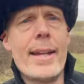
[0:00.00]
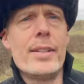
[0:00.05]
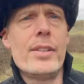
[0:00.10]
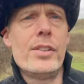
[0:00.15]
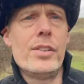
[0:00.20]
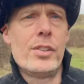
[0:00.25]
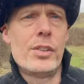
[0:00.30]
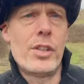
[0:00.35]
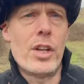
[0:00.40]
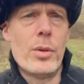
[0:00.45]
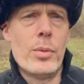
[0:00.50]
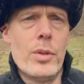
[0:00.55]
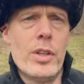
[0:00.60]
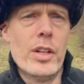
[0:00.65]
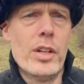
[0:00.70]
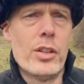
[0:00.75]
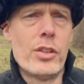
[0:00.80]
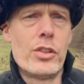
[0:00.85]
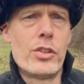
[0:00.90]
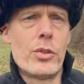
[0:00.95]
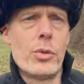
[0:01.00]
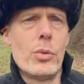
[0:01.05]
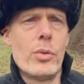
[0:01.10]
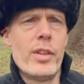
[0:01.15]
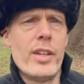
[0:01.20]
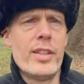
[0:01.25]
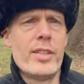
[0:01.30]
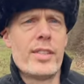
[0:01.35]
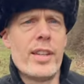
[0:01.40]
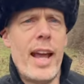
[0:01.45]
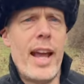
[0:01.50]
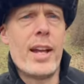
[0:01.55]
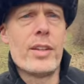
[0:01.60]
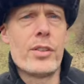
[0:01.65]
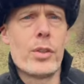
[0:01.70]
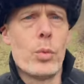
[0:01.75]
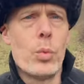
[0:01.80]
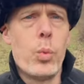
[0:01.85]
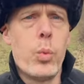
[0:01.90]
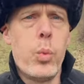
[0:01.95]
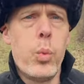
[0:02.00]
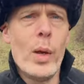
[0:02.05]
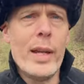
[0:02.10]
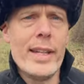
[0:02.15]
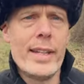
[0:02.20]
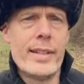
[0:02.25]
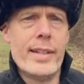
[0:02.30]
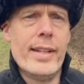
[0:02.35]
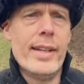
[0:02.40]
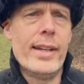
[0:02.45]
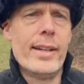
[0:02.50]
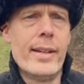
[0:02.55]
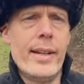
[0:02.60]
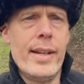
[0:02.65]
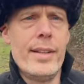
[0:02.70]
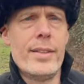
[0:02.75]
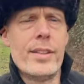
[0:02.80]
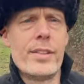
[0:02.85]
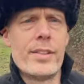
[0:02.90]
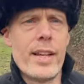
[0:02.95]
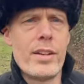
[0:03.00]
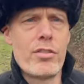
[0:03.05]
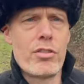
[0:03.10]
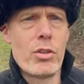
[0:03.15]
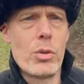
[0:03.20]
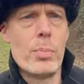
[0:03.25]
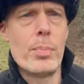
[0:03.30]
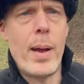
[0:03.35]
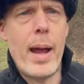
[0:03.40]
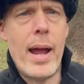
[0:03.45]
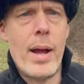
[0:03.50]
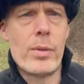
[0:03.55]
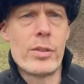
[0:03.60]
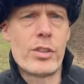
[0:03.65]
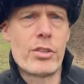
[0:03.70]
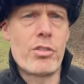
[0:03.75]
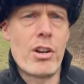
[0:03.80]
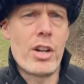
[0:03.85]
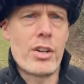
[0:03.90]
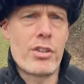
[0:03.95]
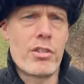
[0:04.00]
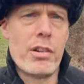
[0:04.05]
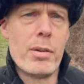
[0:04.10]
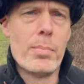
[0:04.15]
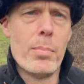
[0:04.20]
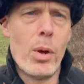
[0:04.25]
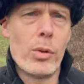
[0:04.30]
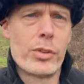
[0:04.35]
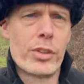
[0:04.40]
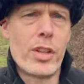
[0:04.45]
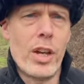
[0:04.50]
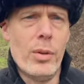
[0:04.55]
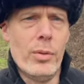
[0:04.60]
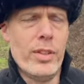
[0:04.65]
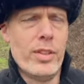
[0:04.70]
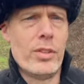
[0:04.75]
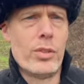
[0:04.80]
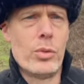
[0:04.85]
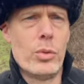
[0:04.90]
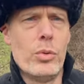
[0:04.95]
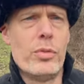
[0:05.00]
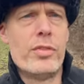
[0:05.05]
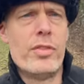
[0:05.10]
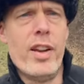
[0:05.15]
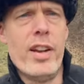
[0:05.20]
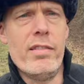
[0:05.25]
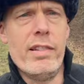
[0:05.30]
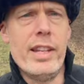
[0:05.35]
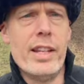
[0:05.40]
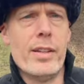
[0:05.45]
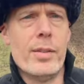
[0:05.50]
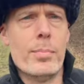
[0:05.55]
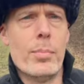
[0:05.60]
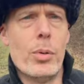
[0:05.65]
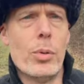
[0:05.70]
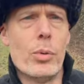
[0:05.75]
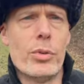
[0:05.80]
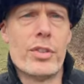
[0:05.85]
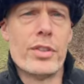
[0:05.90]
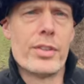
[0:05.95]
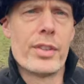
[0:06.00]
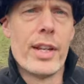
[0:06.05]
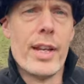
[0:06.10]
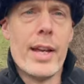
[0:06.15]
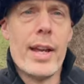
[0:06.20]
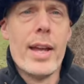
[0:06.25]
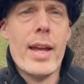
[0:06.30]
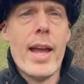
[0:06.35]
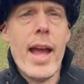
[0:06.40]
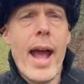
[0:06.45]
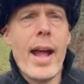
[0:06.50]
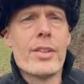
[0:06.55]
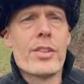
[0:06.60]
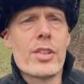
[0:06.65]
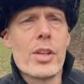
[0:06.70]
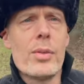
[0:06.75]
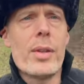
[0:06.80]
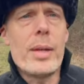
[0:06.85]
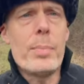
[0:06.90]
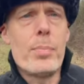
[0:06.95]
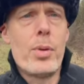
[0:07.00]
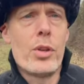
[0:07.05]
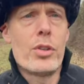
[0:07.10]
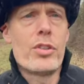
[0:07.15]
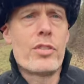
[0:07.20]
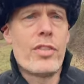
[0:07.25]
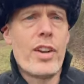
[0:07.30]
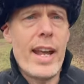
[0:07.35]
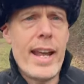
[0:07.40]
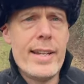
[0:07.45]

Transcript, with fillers: and Estonia saw this as a weakening in the central power structure in Moscow. This is all very important. And so they pushed for